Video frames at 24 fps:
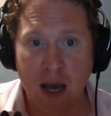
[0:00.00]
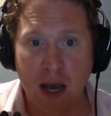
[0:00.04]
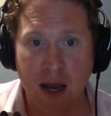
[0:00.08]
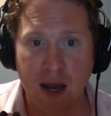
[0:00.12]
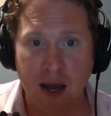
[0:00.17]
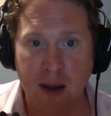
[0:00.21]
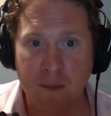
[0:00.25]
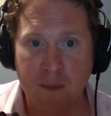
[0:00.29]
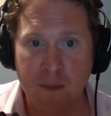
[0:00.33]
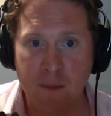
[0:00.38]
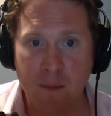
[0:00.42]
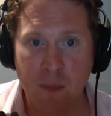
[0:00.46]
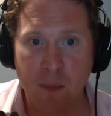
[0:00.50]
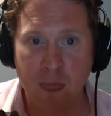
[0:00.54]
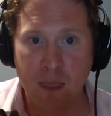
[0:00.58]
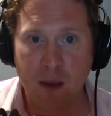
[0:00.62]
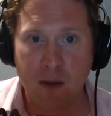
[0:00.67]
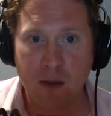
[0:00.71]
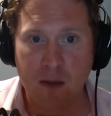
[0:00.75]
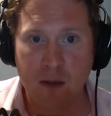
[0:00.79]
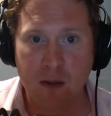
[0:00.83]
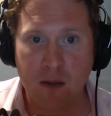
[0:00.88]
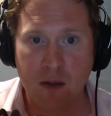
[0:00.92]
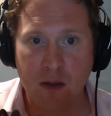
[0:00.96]

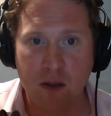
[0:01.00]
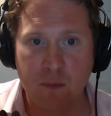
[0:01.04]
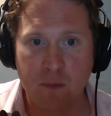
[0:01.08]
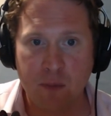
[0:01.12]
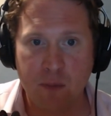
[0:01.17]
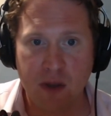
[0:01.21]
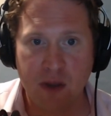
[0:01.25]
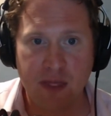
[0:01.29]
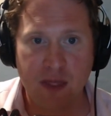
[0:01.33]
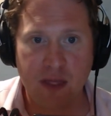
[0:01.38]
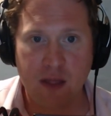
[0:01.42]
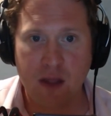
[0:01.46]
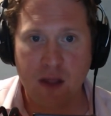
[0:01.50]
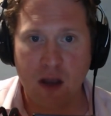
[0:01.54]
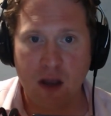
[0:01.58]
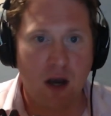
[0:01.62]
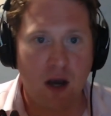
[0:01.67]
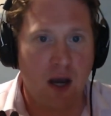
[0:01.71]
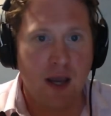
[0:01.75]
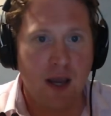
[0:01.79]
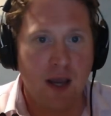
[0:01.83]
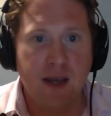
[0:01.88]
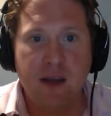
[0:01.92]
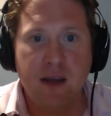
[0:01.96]
But
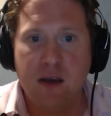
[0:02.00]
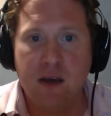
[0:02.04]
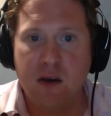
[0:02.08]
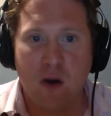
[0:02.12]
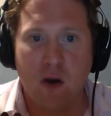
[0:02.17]
I